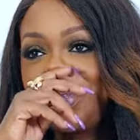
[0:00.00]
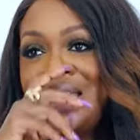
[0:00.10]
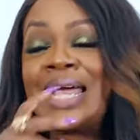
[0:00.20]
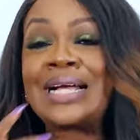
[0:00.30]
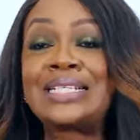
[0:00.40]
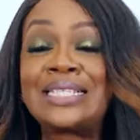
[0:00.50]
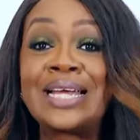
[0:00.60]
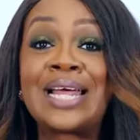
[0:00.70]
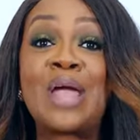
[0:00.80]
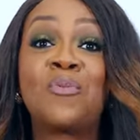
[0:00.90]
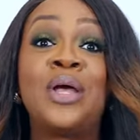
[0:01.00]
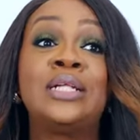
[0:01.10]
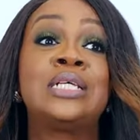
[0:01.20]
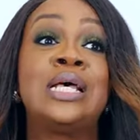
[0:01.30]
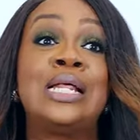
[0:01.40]
like I said, I
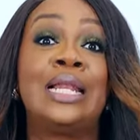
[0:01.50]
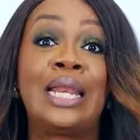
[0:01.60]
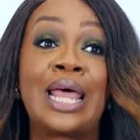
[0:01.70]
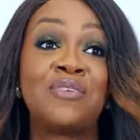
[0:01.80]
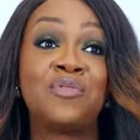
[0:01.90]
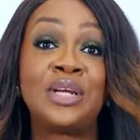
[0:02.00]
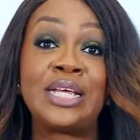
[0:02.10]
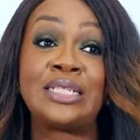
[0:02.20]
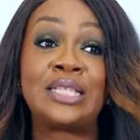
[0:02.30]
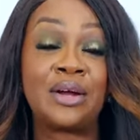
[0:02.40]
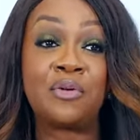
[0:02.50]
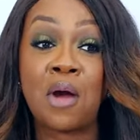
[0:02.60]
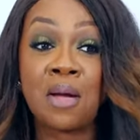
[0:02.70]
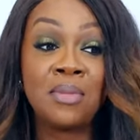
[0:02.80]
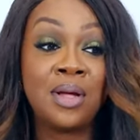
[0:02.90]
went live on
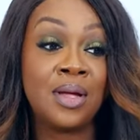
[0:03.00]
Instagram